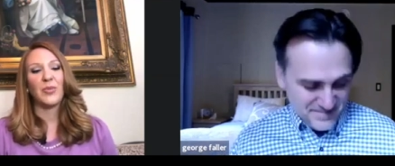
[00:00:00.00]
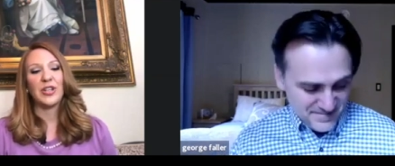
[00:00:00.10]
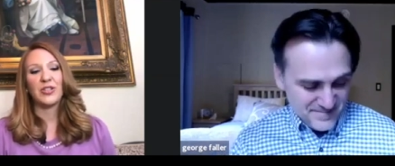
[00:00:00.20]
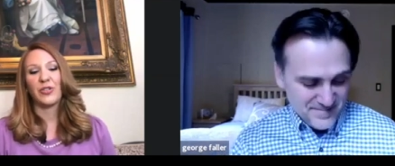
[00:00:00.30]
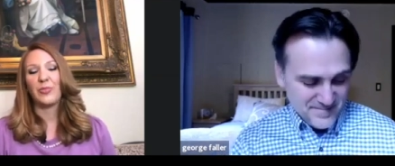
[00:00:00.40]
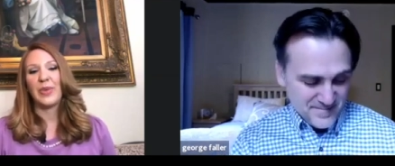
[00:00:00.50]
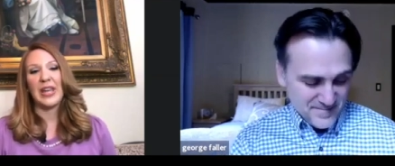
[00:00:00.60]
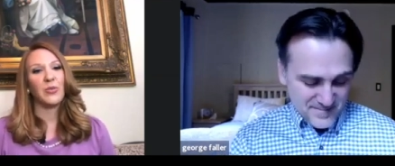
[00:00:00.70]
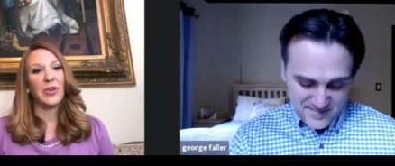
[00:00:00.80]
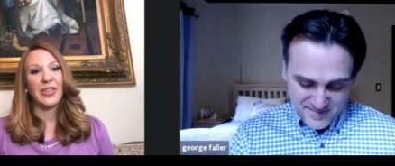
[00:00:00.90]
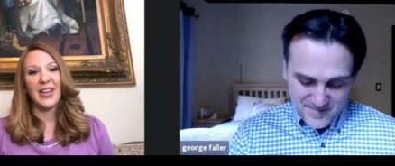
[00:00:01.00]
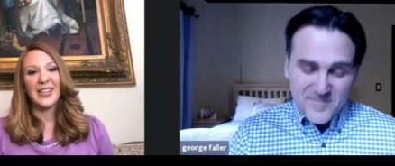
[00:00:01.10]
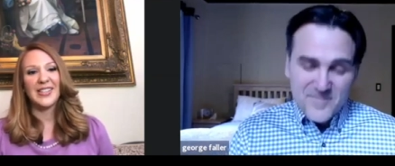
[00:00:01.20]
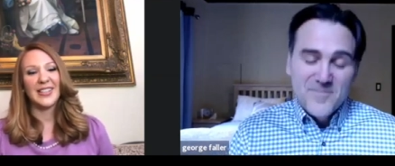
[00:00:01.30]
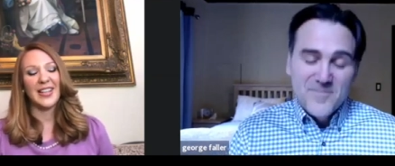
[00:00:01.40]
Speaker 1: much for being with
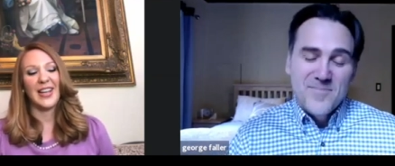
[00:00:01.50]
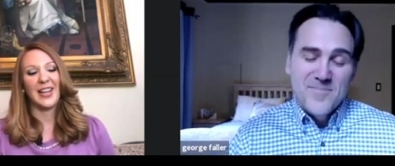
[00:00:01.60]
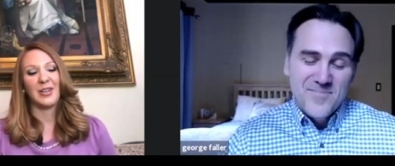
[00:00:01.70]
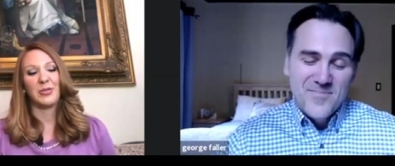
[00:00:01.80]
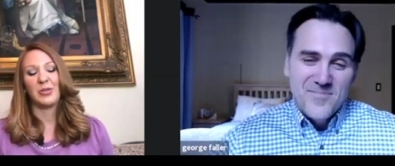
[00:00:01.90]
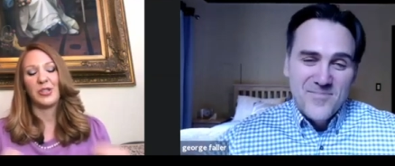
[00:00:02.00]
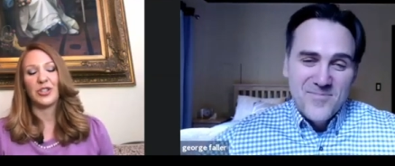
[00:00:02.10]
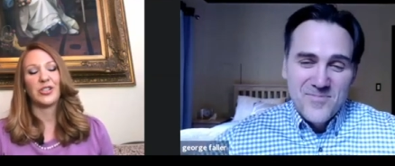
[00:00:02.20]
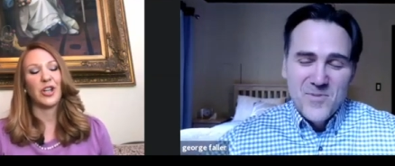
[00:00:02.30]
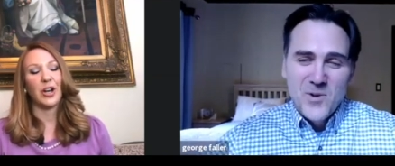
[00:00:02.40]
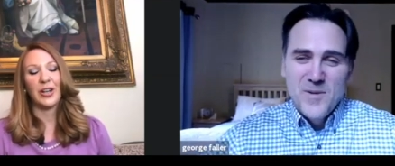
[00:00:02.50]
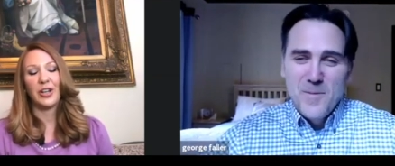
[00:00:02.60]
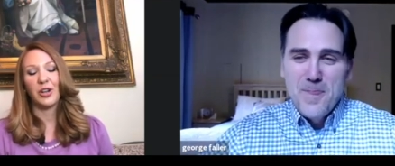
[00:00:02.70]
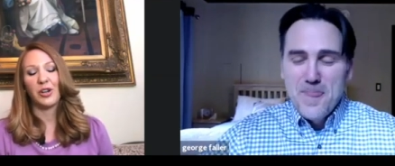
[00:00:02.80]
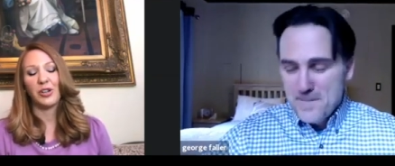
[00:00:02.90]
us and just
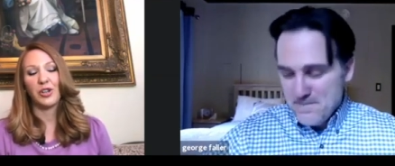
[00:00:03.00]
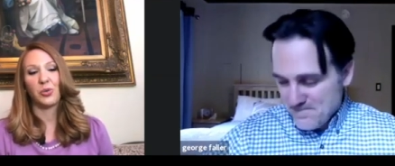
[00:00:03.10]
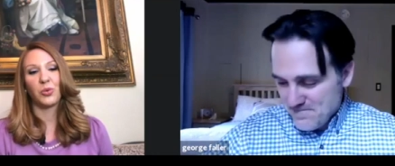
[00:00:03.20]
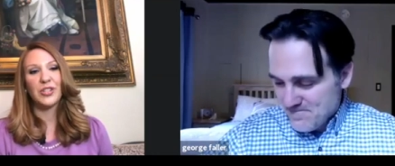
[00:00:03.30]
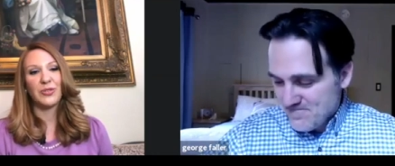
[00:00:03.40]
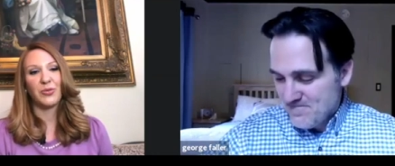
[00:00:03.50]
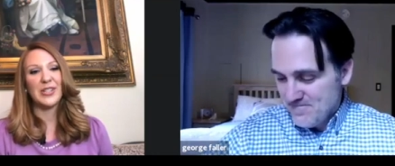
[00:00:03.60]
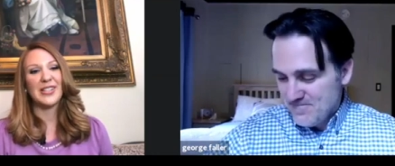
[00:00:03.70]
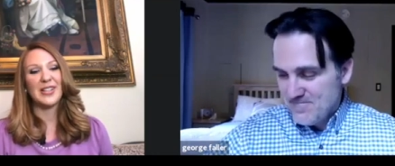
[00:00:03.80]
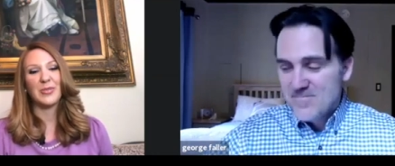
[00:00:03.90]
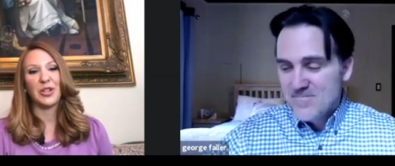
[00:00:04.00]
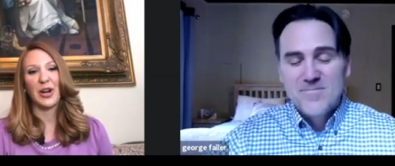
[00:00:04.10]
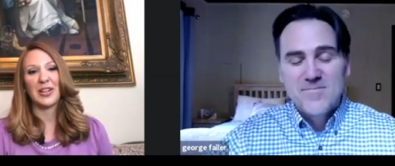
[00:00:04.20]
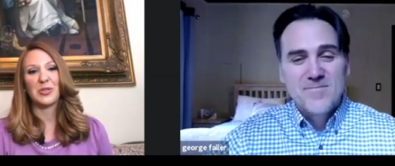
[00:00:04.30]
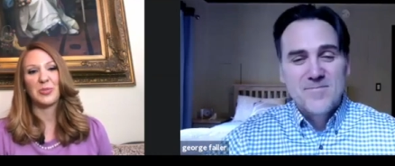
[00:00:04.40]
sharing your, your words of wisdom and
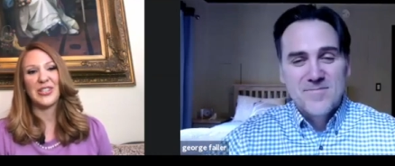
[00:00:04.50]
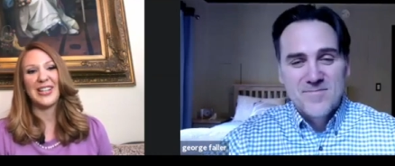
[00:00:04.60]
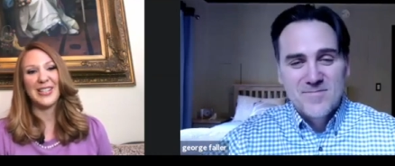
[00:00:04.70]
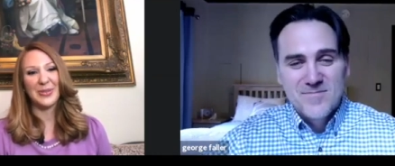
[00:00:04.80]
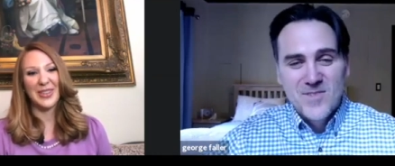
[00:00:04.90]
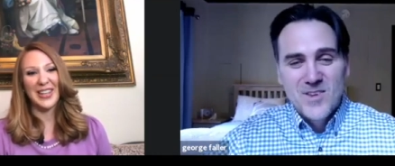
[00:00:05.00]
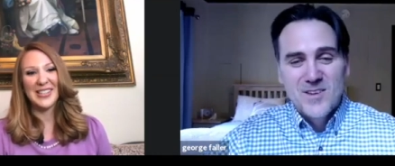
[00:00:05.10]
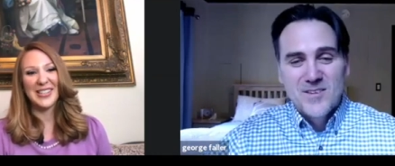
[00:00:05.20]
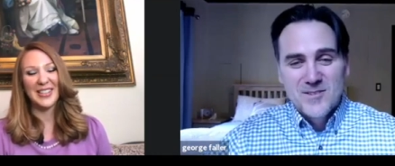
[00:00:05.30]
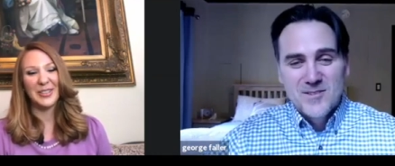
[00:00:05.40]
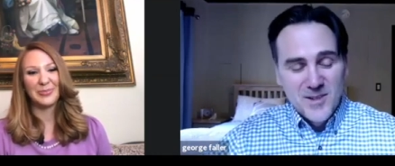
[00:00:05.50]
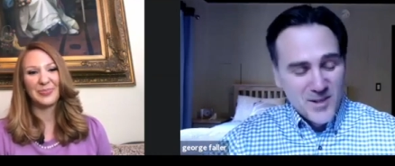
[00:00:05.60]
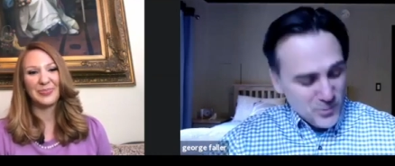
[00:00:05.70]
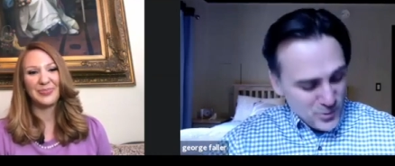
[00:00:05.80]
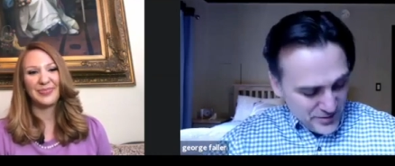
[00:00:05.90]
your expertise with us.
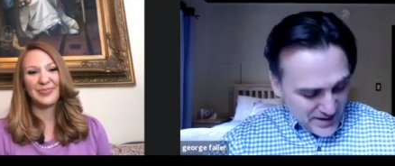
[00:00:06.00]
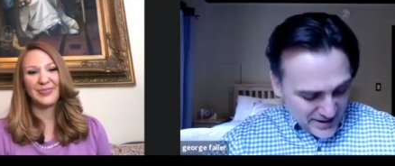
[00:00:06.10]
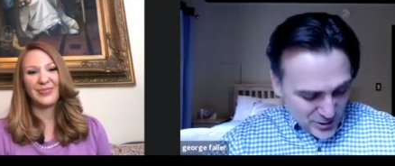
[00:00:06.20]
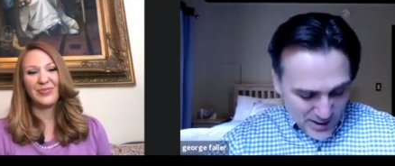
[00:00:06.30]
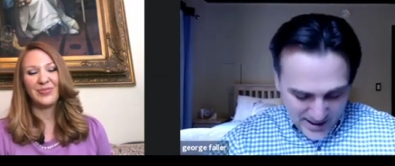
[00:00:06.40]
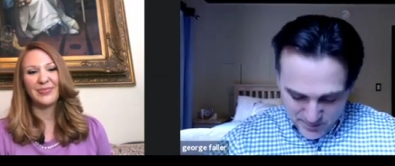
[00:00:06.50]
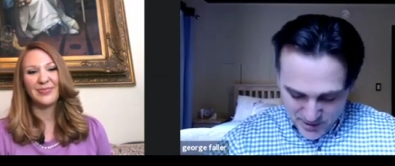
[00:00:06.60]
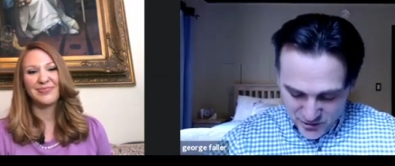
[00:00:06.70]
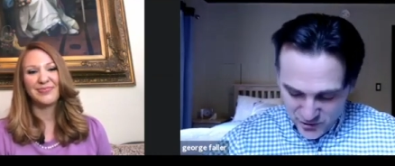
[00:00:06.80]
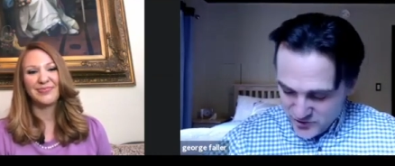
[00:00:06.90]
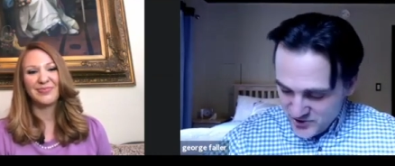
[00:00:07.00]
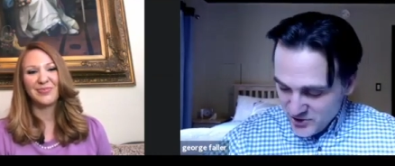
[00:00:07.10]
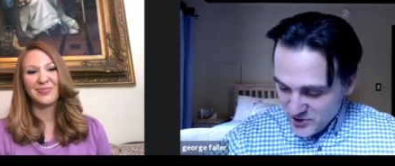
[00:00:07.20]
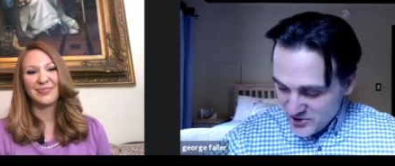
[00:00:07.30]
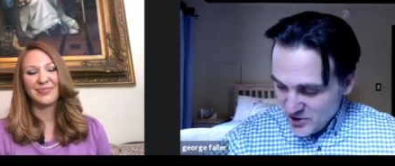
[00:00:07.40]
Speaker 2: Well, thank you, Anabelle. You're,
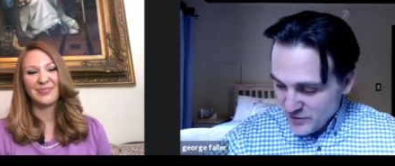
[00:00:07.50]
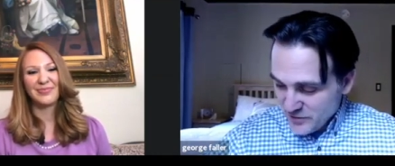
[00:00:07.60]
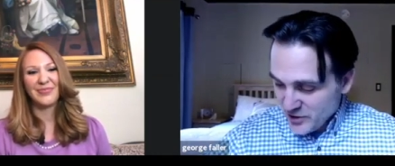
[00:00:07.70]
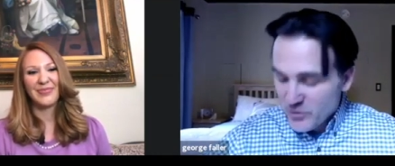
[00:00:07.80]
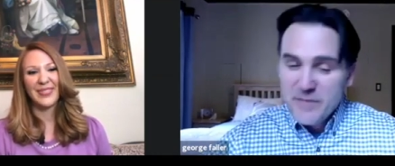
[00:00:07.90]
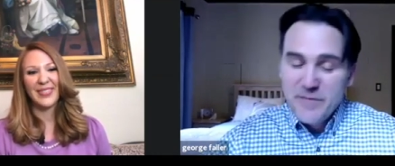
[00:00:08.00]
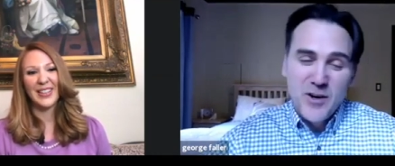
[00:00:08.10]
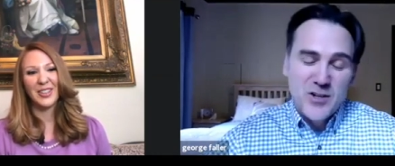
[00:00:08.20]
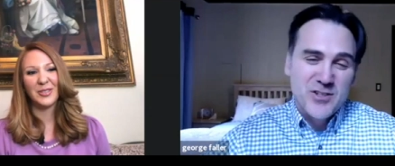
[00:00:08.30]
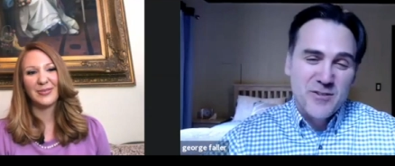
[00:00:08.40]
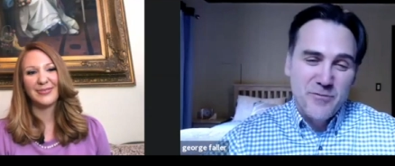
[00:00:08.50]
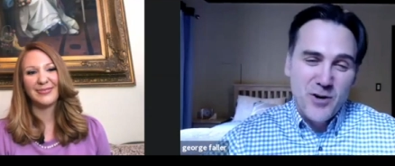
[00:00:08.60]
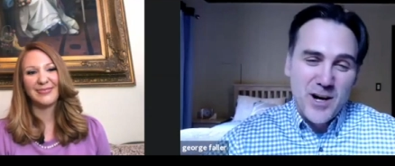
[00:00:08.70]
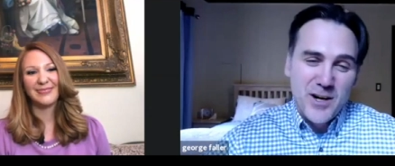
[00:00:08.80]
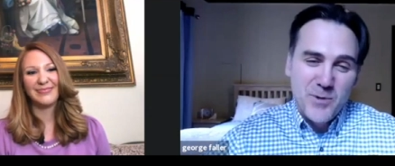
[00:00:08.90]
you're serving a great function for
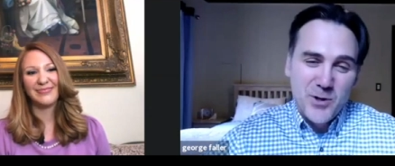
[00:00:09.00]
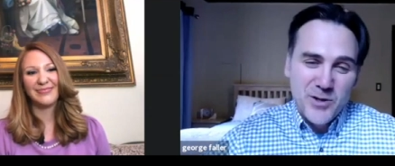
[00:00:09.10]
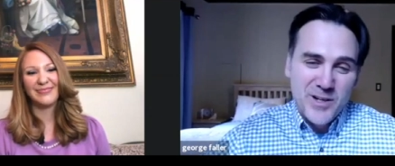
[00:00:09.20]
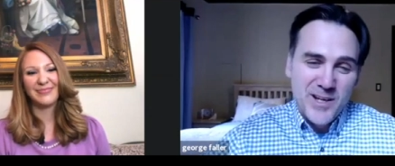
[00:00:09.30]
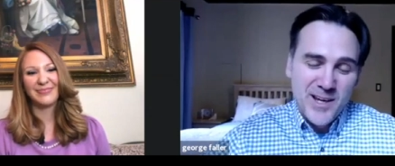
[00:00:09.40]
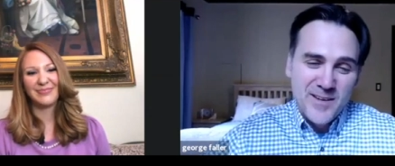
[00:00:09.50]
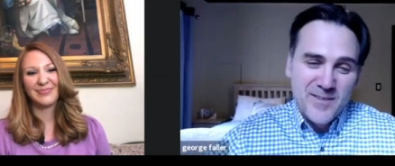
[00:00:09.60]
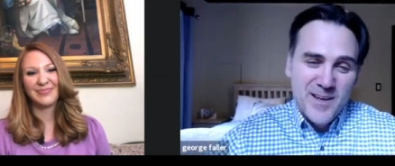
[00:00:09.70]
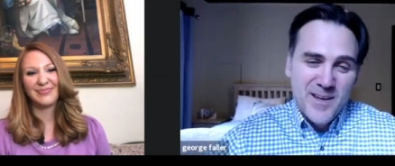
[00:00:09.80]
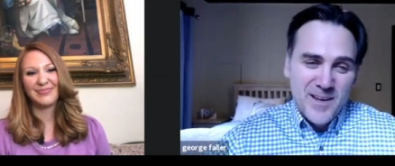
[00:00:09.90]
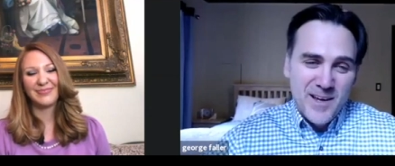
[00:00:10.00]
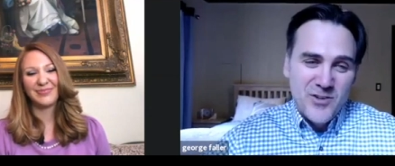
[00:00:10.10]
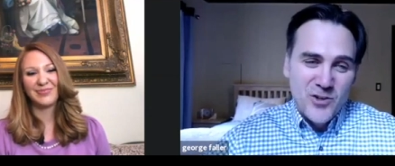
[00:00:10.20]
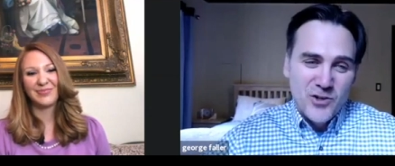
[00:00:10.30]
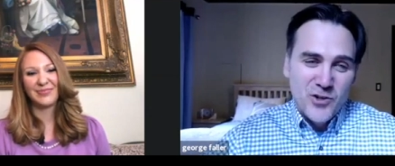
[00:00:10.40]
our community, and,
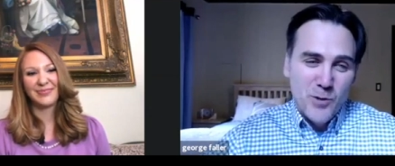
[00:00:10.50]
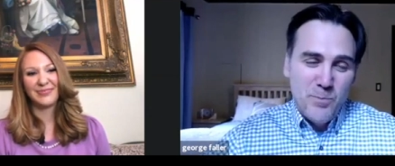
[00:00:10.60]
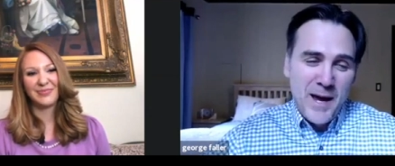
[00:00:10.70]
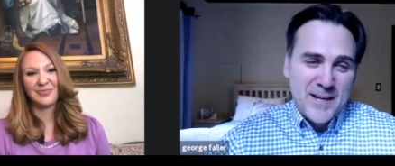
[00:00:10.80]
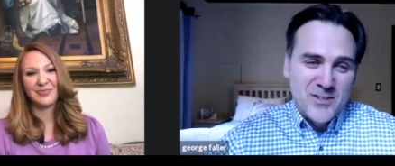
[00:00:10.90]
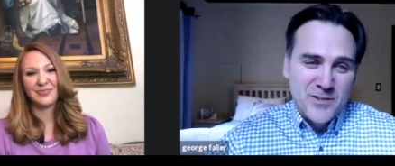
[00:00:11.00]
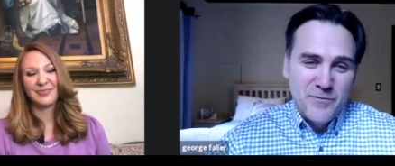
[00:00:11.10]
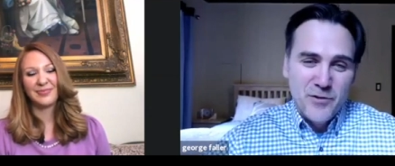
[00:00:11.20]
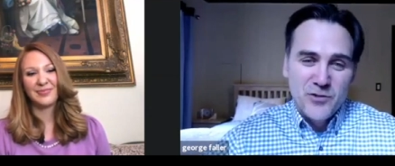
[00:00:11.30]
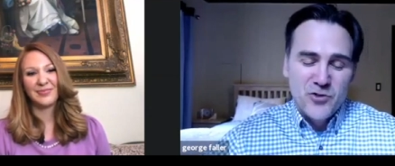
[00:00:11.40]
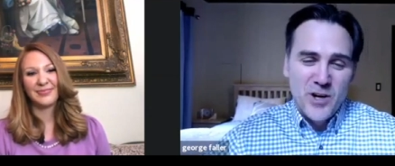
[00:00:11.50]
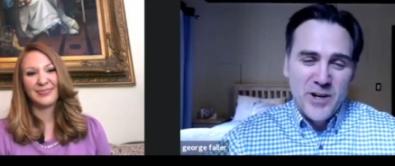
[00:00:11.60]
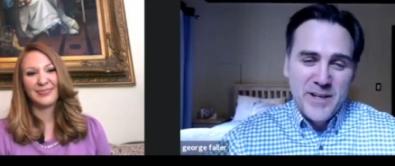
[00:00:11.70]
and your, your passion for trying to